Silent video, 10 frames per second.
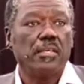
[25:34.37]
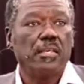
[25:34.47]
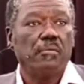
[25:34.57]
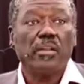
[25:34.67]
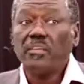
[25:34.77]

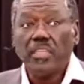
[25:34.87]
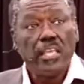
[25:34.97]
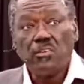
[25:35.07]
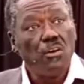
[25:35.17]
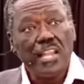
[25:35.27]
But if they
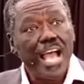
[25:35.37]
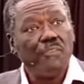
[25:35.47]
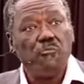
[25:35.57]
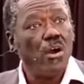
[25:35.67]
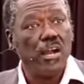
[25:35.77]
don't have
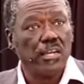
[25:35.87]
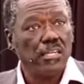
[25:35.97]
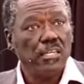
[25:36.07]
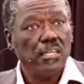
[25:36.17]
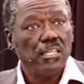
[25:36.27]
work,
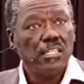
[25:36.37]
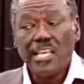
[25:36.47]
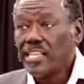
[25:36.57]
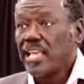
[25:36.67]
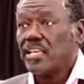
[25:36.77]
they're
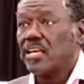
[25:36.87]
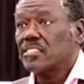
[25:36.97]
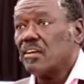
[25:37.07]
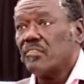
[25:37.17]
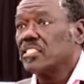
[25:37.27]
like a
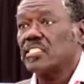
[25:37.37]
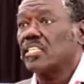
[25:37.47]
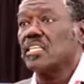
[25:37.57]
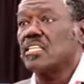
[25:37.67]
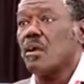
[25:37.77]
servant
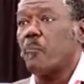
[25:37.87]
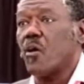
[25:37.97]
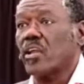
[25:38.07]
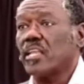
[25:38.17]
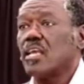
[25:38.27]
sitting in your
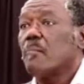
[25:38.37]
pocket.